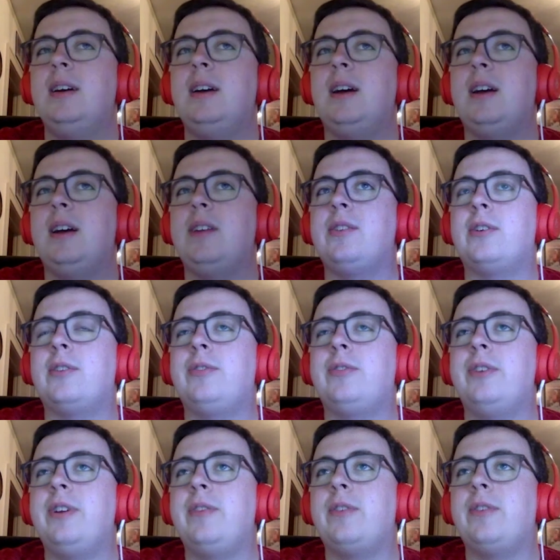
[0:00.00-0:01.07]
as our
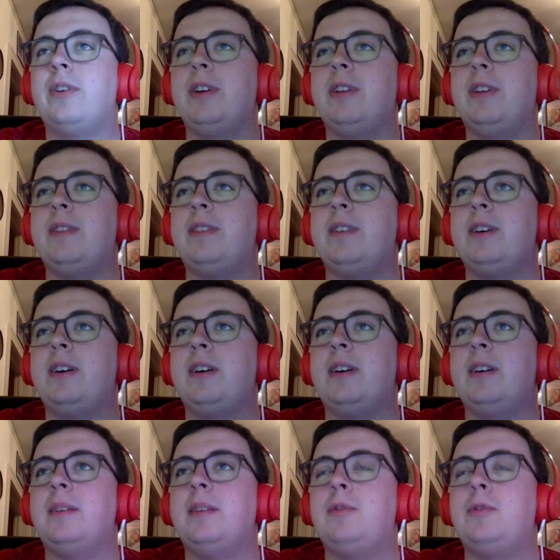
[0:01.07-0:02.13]
favorite
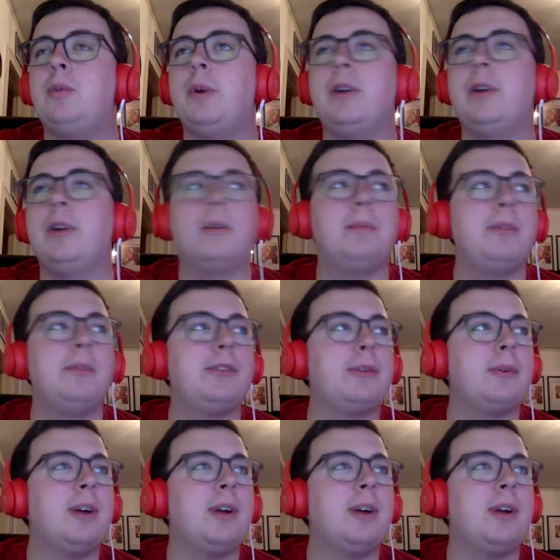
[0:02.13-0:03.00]
uh, tweeter, Mr.